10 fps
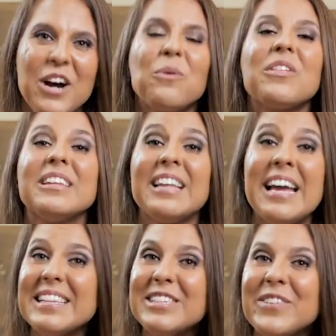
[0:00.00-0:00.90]
Well, then
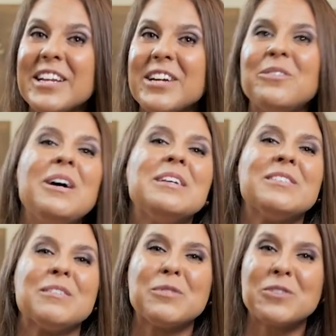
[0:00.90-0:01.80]
like this video,
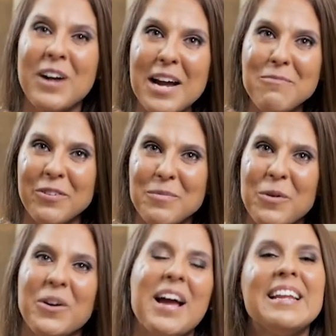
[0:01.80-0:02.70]
subscribe for
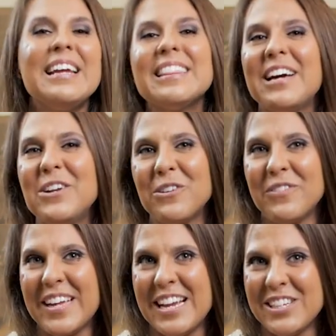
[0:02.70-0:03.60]
more, and hit that
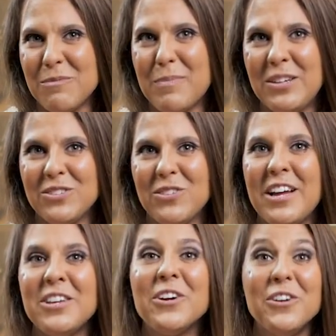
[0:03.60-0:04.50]
notification bell so
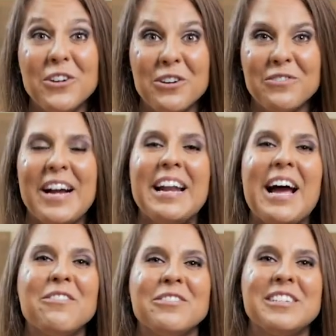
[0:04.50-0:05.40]
that you're notified
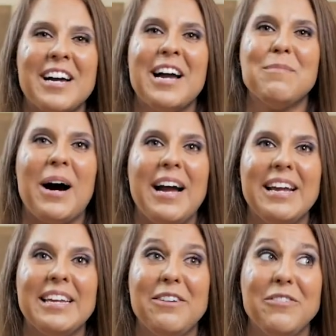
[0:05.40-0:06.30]
every time I give